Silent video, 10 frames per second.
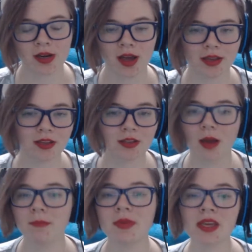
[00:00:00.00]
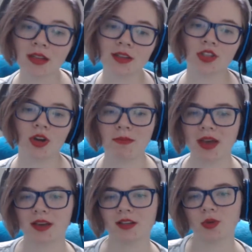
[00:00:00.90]
I immediately jumped
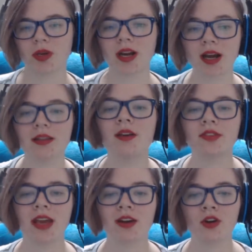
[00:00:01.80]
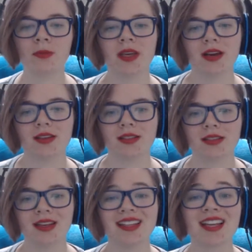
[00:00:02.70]
back into it. I love Nano because
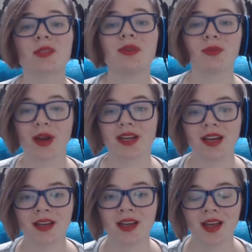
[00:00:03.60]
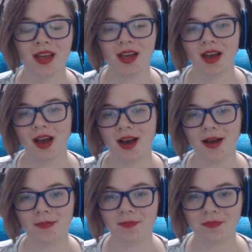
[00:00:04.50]
it gets me writing.
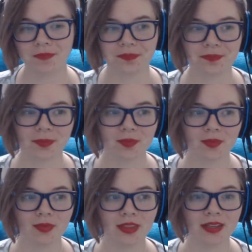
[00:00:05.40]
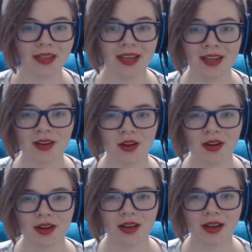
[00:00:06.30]
Um, it
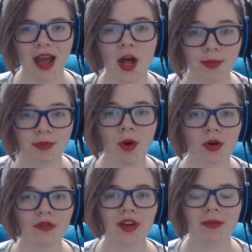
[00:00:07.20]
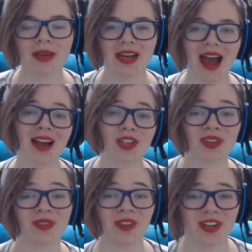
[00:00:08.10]
it helps motivate me to
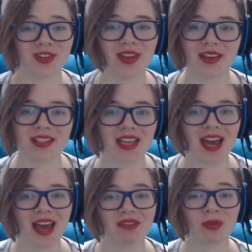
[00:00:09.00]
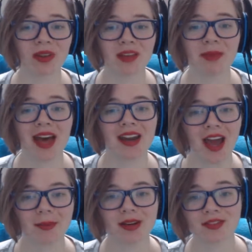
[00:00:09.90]
actually finish things. I have a really bad
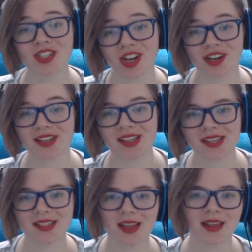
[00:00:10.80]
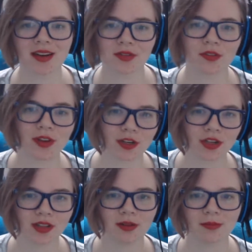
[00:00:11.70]
habit of starting things and then never
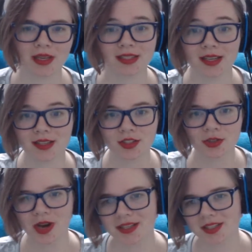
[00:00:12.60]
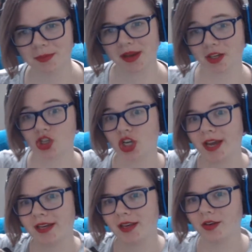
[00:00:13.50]
finishing them because I get distracted by a
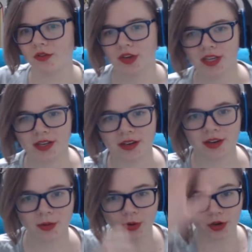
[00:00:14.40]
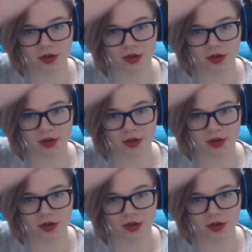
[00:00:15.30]
shiny over here or